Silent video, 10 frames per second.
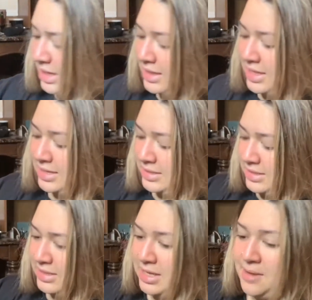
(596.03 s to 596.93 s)

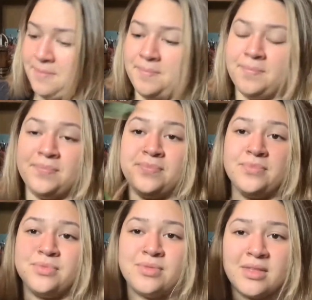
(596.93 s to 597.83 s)
this.
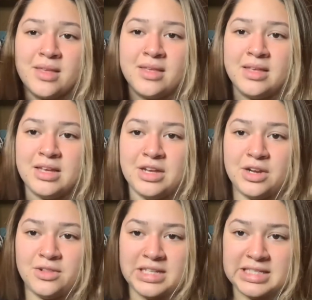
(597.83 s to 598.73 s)
You
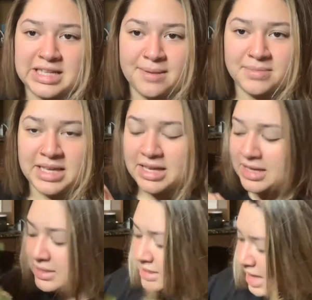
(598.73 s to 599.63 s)
know, these stem
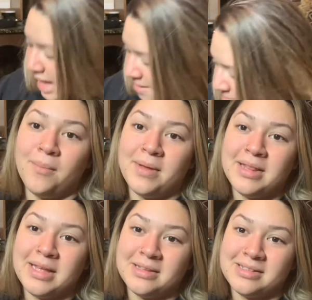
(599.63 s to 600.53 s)
thingies? Yeah. And
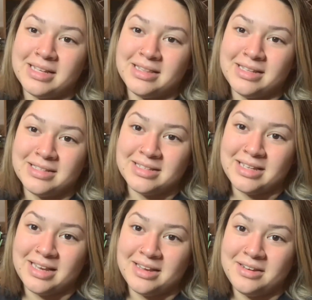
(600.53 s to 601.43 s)
they look like this in the
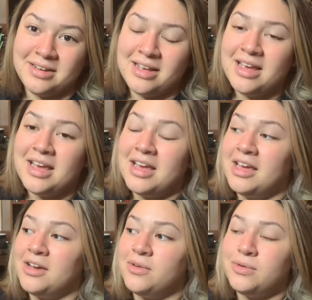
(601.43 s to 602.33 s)
end,
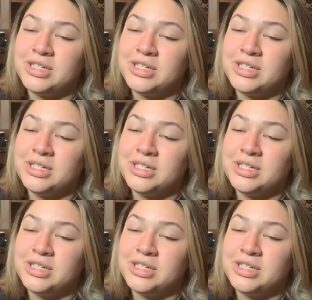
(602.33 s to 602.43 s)
which